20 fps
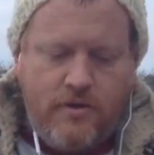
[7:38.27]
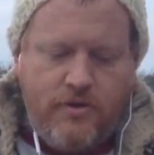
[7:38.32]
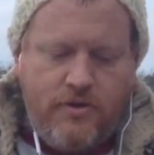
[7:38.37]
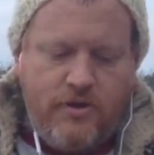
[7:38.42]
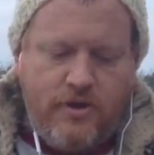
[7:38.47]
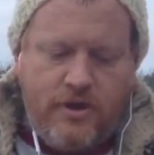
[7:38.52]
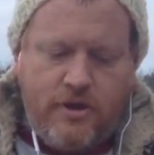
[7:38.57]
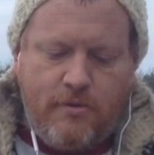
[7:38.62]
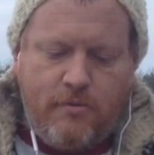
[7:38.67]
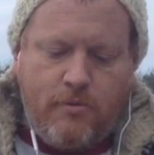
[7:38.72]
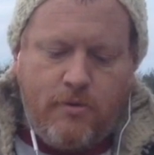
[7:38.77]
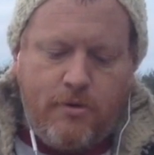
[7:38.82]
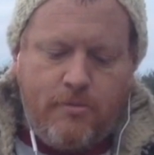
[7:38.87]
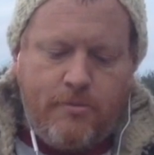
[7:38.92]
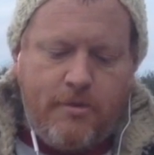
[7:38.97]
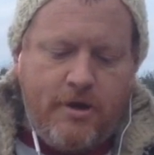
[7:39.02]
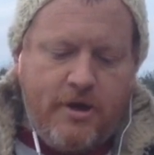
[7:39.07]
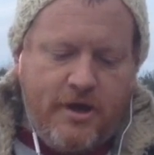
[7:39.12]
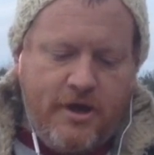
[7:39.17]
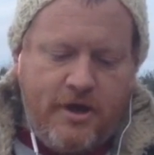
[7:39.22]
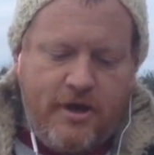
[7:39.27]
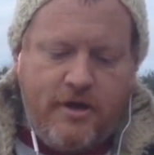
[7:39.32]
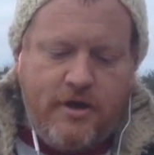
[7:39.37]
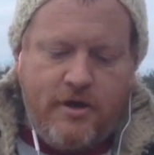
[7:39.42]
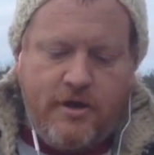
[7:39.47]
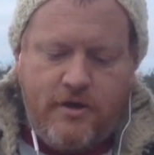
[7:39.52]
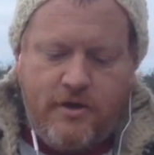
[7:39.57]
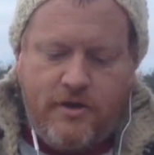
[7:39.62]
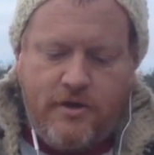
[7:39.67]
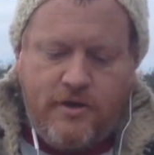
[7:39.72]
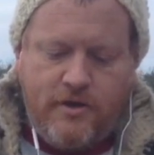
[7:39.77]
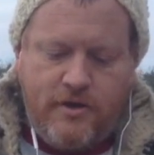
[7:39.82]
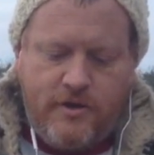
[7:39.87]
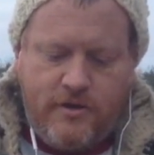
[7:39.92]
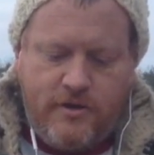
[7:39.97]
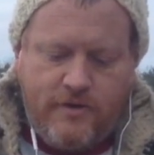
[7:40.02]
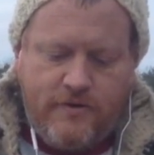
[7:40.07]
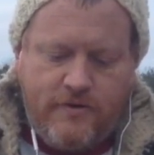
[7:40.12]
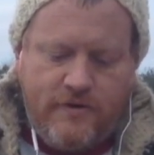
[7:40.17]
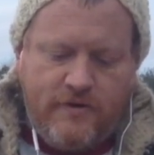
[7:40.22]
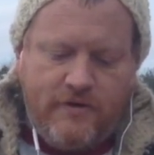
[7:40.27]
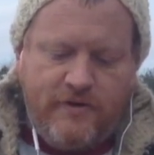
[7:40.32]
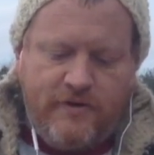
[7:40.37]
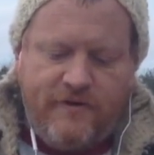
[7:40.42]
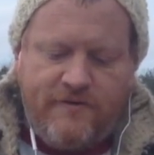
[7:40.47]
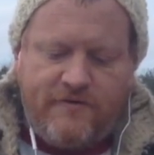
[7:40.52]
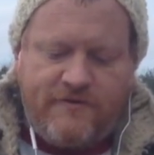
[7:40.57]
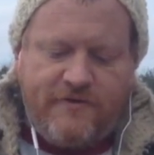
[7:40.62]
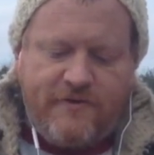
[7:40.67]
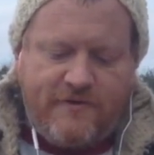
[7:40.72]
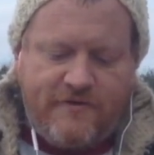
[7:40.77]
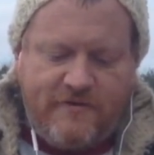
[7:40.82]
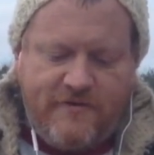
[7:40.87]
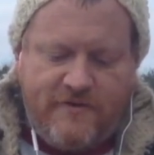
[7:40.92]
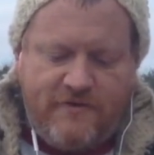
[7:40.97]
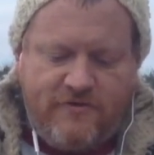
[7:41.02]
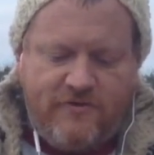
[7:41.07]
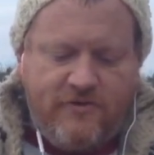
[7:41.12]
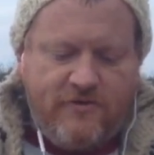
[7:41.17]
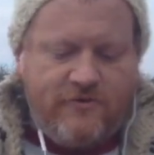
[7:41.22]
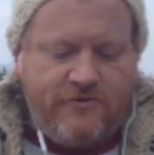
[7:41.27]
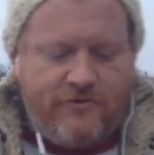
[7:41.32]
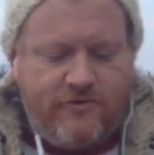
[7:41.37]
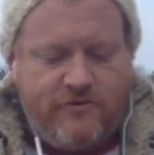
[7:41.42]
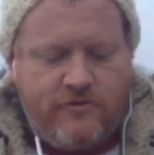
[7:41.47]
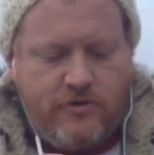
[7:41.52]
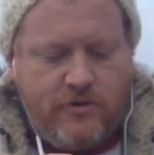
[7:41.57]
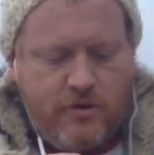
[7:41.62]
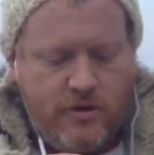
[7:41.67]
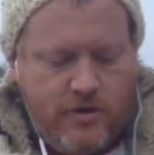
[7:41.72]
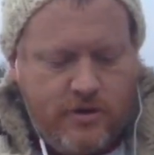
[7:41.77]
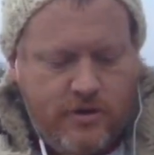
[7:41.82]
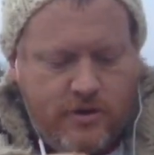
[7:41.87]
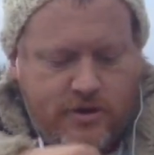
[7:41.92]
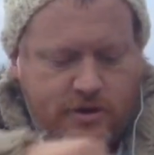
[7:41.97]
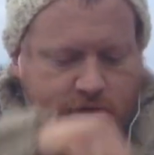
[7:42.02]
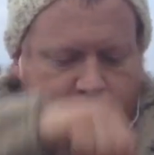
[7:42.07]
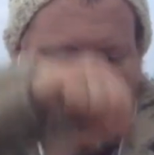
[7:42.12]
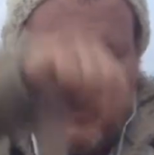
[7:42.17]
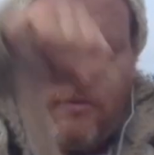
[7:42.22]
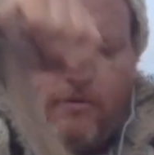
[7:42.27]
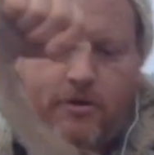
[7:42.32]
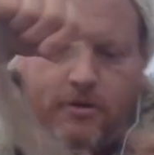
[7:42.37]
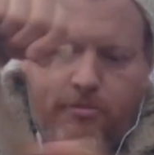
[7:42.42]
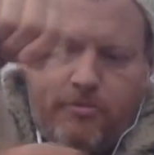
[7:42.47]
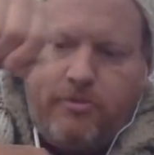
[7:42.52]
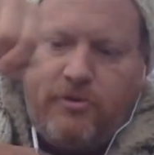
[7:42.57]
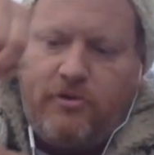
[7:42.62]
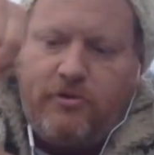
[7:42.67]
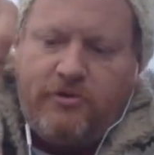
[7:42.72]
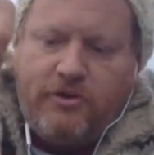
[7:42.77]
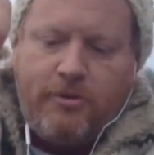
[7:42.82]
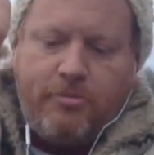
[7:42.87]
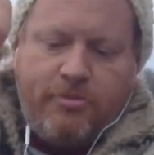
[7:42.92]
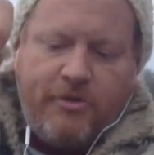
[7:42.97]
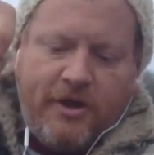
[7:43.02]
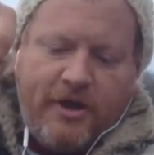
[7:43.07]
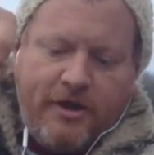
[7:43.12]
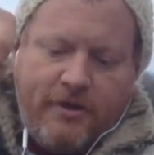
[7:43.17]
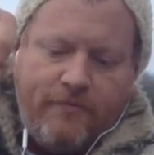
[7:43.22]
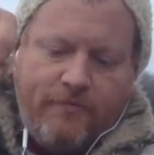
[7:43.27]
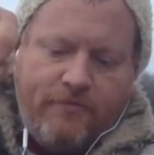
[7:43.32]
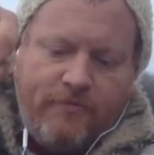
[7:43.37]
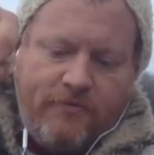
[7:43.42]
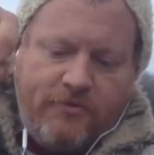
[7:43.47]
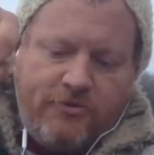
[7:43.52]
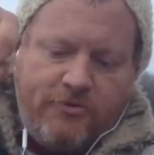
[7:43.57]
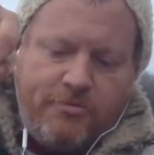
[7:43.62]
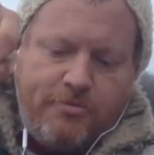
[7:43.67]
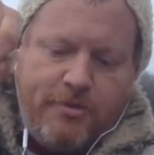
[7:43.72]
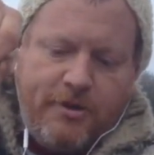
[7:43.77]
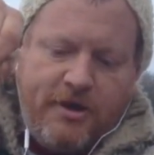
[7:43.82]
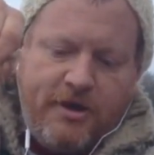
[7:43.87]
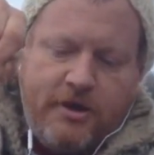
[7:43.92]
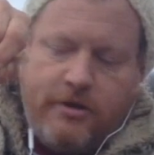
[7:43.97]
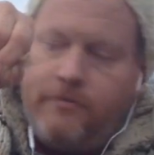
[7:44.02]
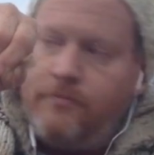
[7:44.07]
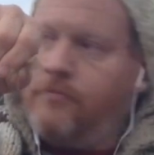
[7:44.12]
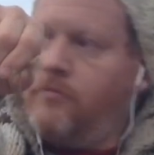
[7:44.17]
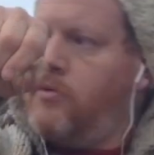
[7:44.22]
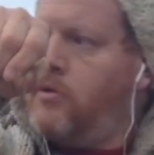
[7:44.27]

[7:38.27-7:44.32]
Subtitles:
Then I want my at least 6 inches. I want to build up that spin.